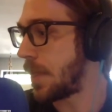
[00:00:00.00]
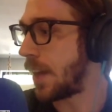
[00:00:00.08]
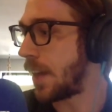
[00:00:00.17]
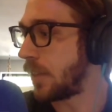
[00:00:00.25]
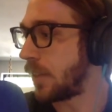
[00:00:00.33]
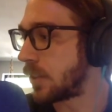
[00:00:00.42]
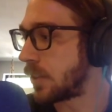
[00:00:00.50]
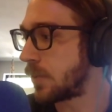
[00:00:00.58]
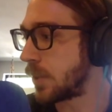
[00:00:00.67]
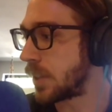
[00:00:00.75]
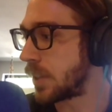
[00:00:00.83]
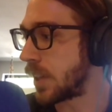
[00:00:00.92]
at least
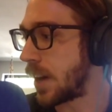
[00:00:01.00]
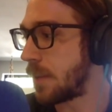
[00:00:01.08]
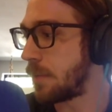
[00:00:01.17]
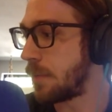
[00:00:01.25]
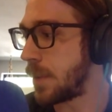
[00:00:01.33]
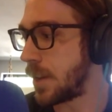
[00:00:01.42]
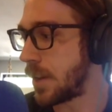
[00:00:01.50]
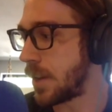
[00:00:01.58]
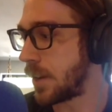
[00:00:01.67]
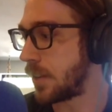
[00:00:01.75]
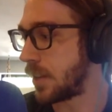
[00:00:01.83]
for the time being,